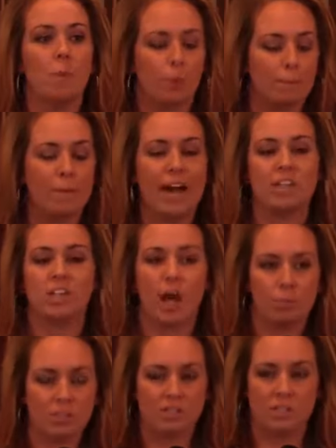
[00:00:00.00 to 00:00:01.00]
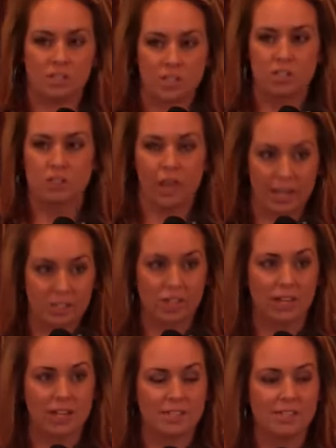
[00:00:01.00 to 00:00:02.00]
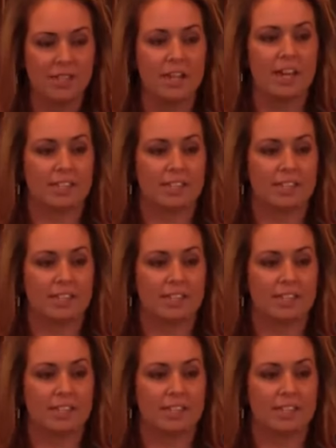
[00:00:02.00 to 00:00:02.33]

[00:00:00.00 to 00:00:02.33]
But my job as an industrial hygienist